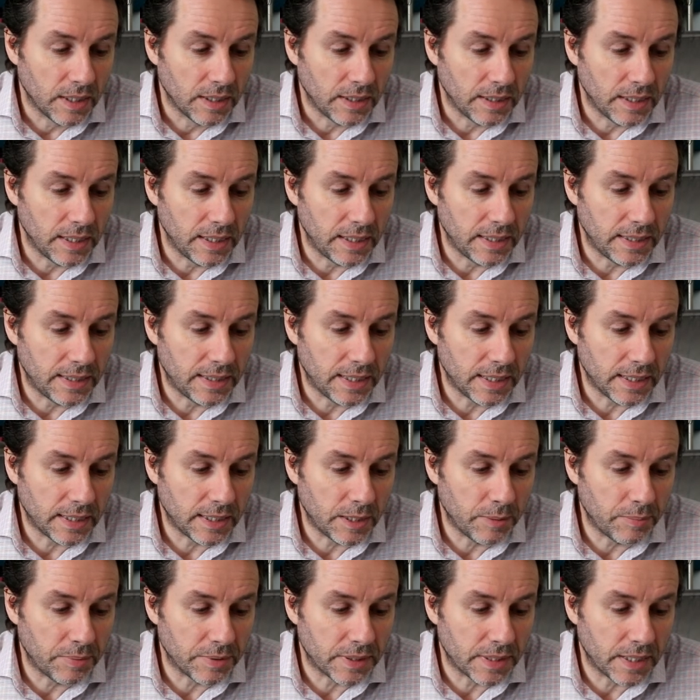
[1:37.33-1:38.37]
nearly
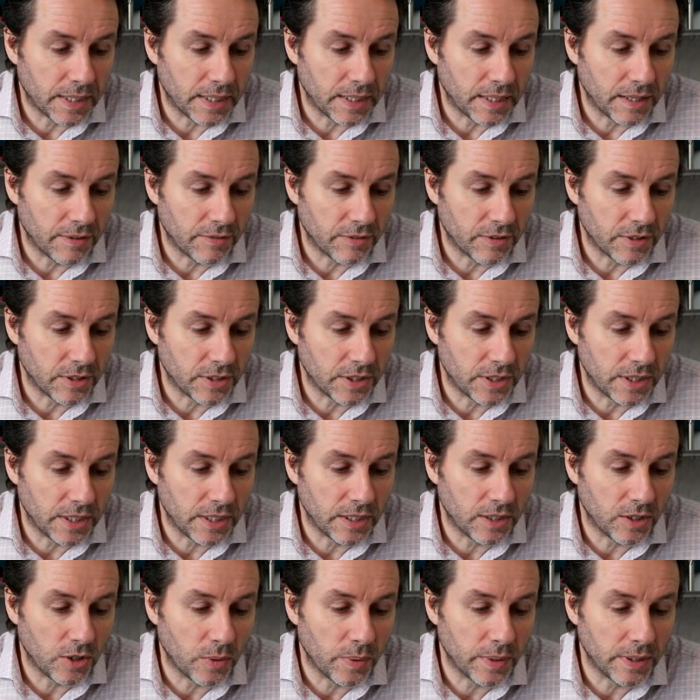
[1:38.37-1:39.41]
60% have
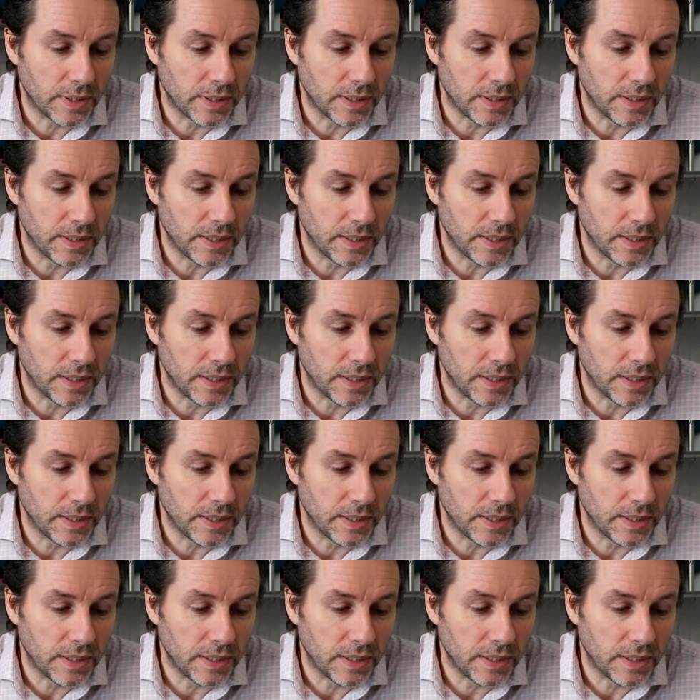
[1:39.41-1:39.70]
considered quitting